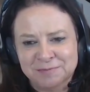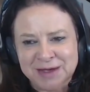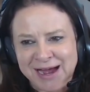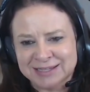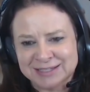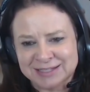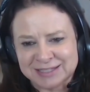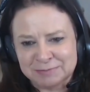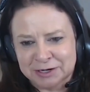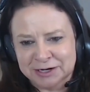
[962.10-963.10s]
at past
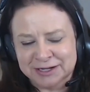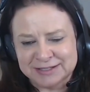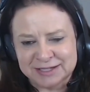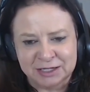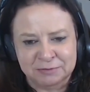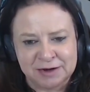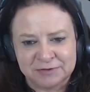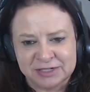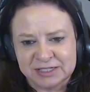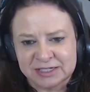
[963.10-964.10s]
experience, any
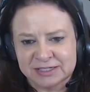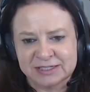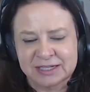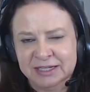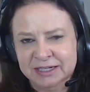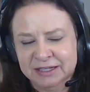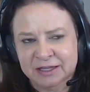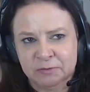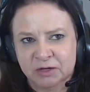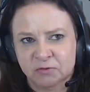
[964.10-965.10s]
references,
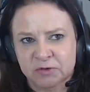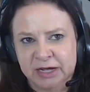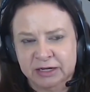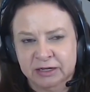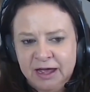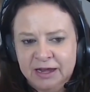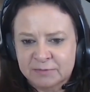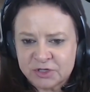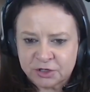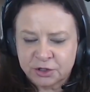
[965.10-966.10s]
anything we can find. And
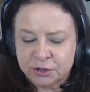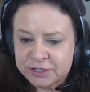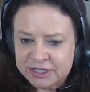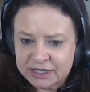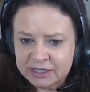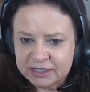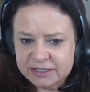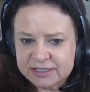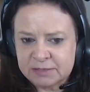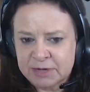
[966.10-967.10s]
I'm sure you're digging
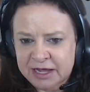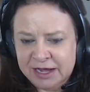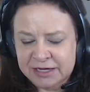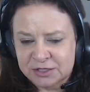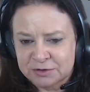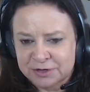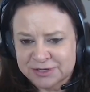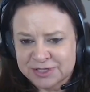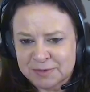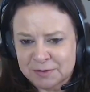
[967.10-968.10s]
into some AI
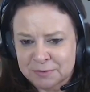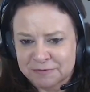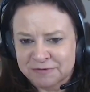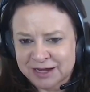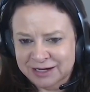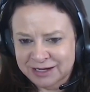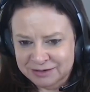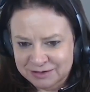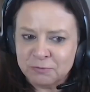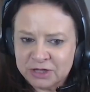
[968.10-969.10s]
tools, but we're
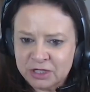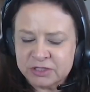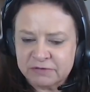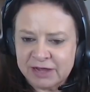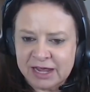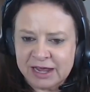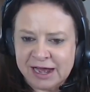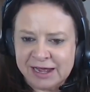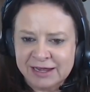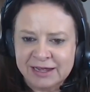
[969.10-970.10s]
finding with the use of
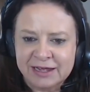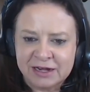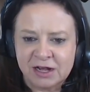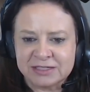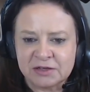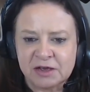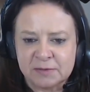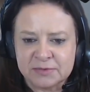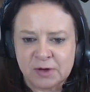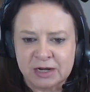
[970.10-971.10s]
AI, it also
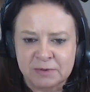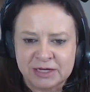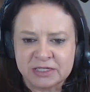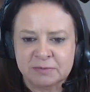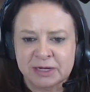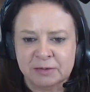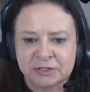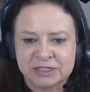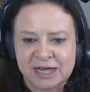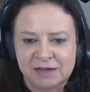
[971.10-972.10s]
helps quite a bit to be
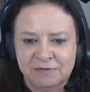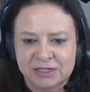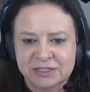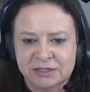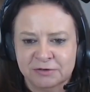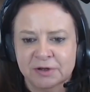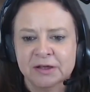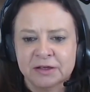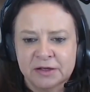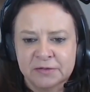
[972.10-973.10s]
able to dive
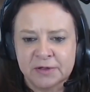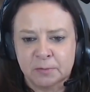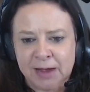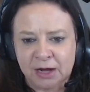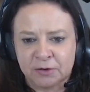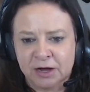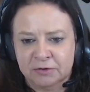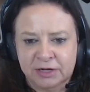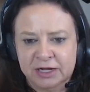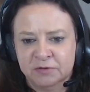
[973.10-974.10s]
into their
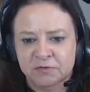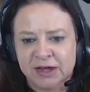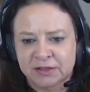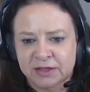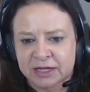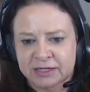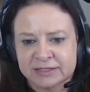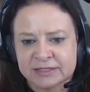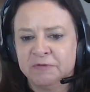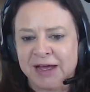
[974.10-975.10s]
background and find
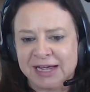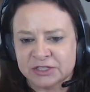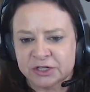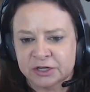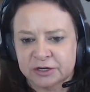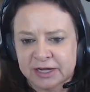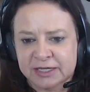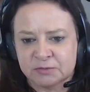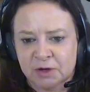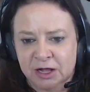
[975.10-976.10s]
things faster
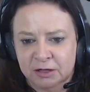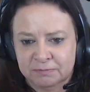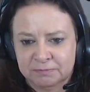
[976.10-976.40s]
as well.